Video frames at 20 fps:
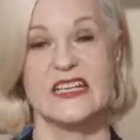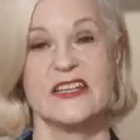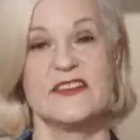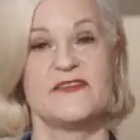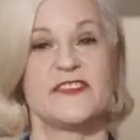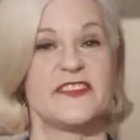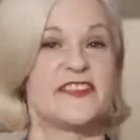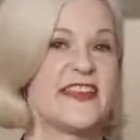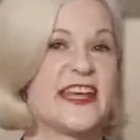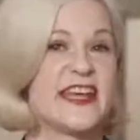
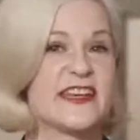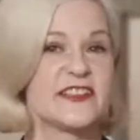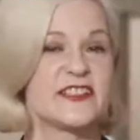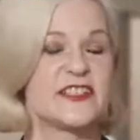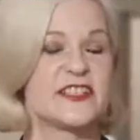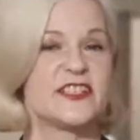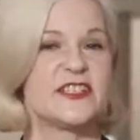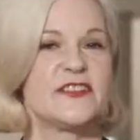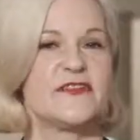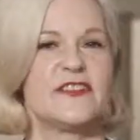For
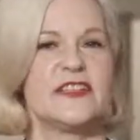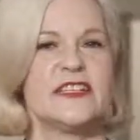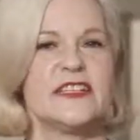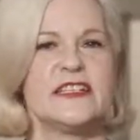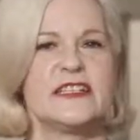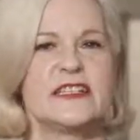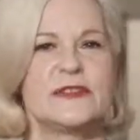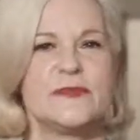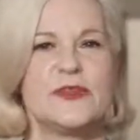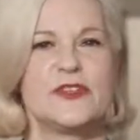thousands of
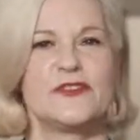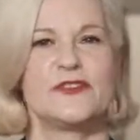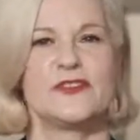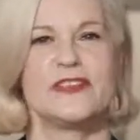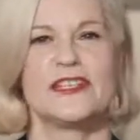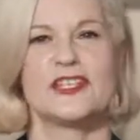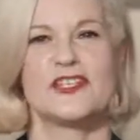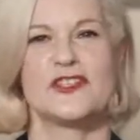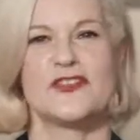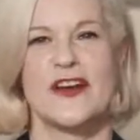years, mineral
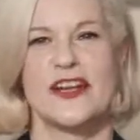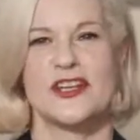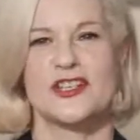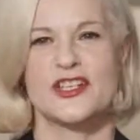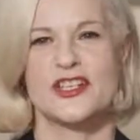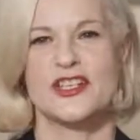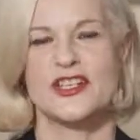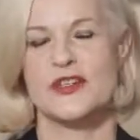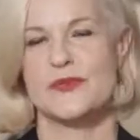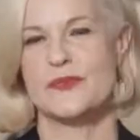
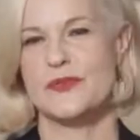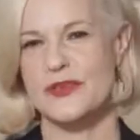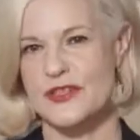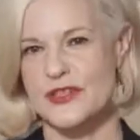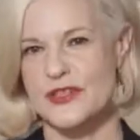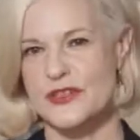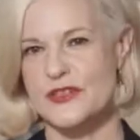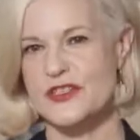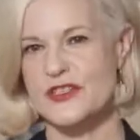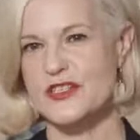extraction to
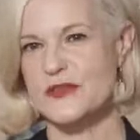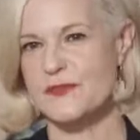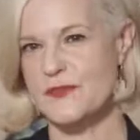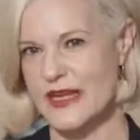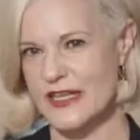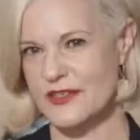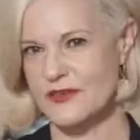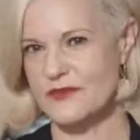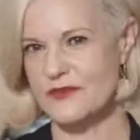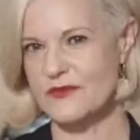produce
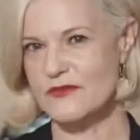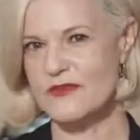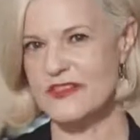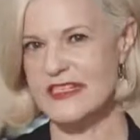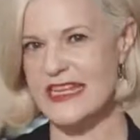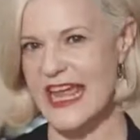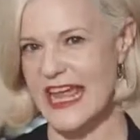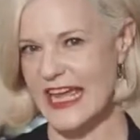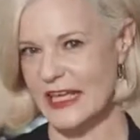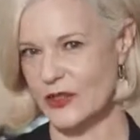metals,
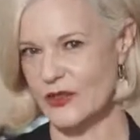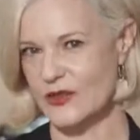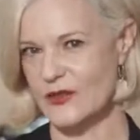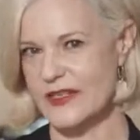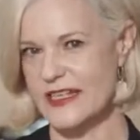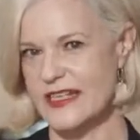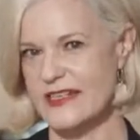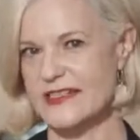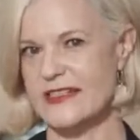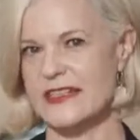
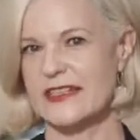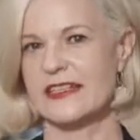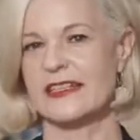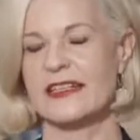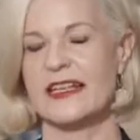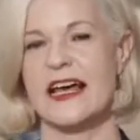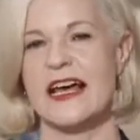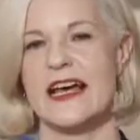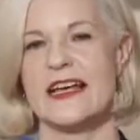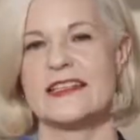alloys and
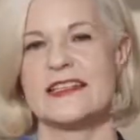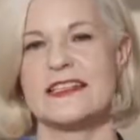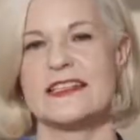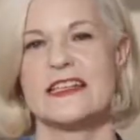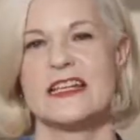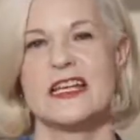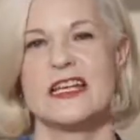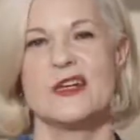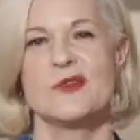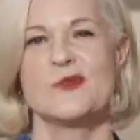glass
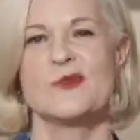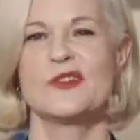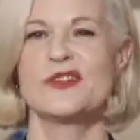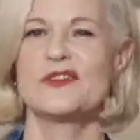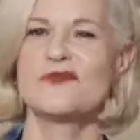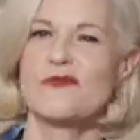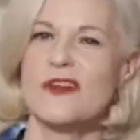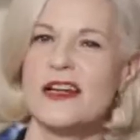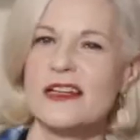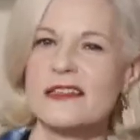was
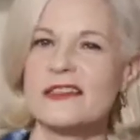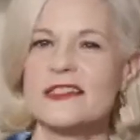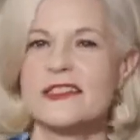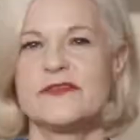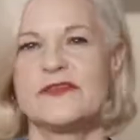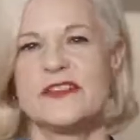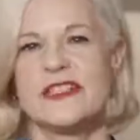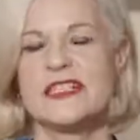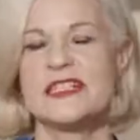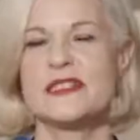
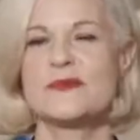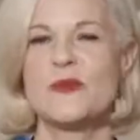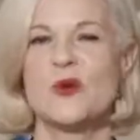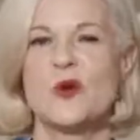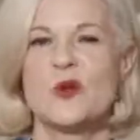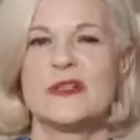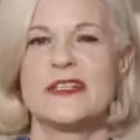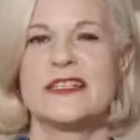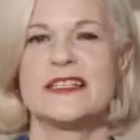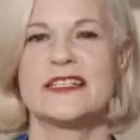relatively
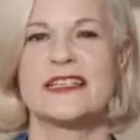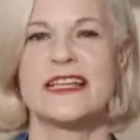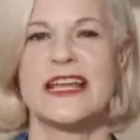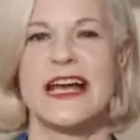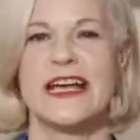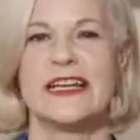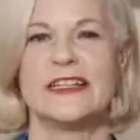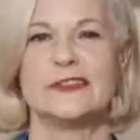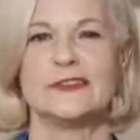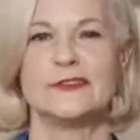small in
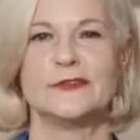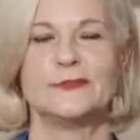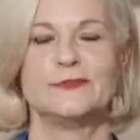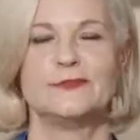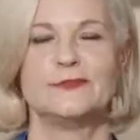scale.